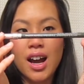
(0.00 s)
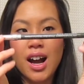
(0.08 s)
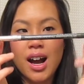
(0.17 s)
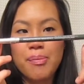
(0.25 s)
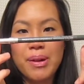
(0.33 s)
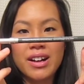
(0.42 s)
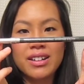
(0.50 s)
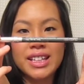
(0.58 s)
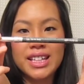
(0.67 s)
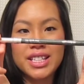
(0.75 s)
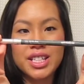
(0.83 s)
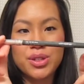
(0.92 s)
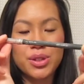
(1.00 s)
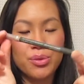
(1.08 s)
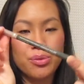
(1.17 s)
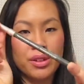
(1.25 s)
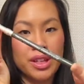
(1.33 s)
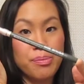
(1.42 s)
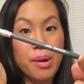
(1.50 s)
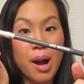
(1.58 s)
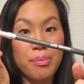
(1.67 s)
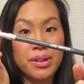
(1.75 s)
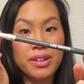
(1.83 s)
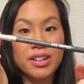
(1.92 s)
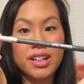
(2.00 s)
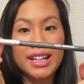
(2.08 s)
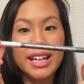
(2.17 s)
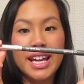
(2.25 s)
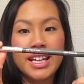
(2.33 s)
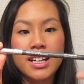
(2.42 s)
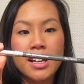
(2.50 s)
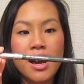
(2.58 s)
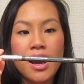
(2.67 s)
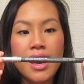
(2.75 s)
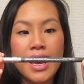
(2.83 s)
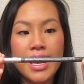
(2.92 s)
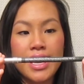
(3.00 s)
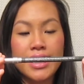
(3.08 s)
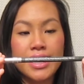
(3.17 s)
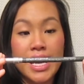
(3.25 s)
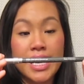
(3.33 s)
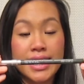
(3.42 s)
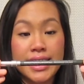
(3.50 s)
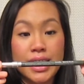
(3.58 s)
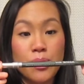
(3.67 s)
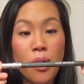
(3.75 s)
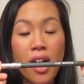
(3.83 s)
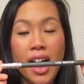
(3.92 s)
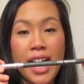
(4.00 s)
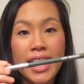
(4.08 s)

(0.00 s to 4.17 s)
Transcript: Apparently this is like really popular in Canada, and I can see why.